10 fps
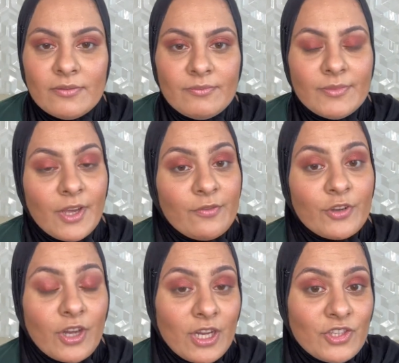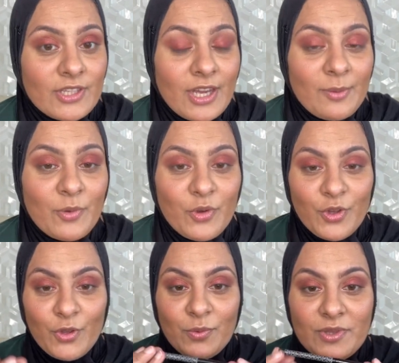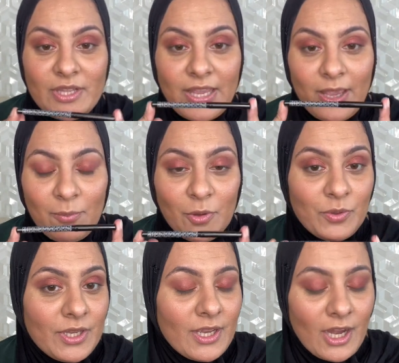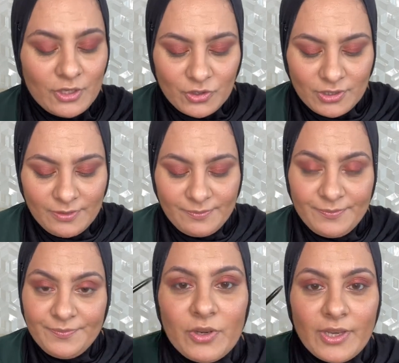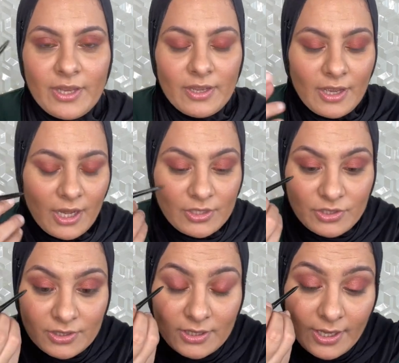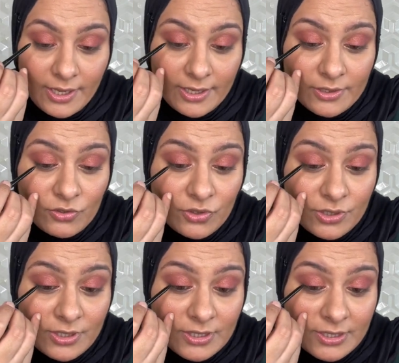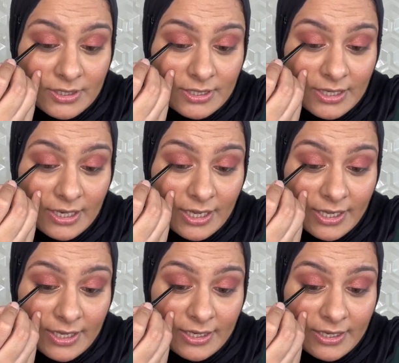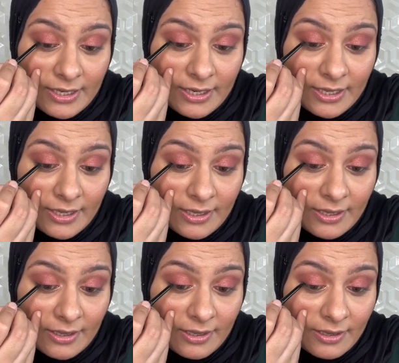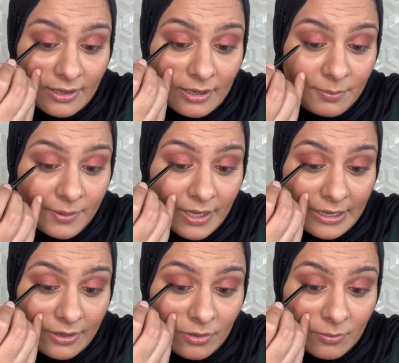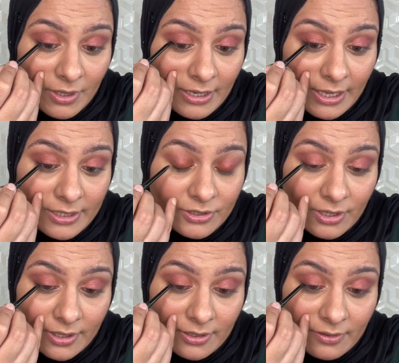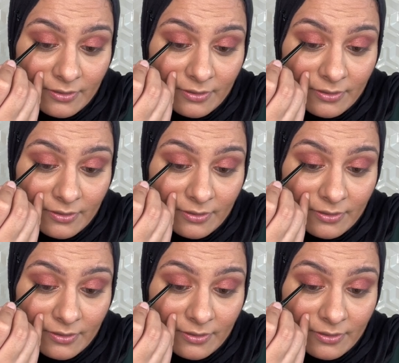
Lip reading: Now for kajal, I'm going to use the K-Beauty kajal. I'm going to take a kajal and just slightly apply it on my lash line.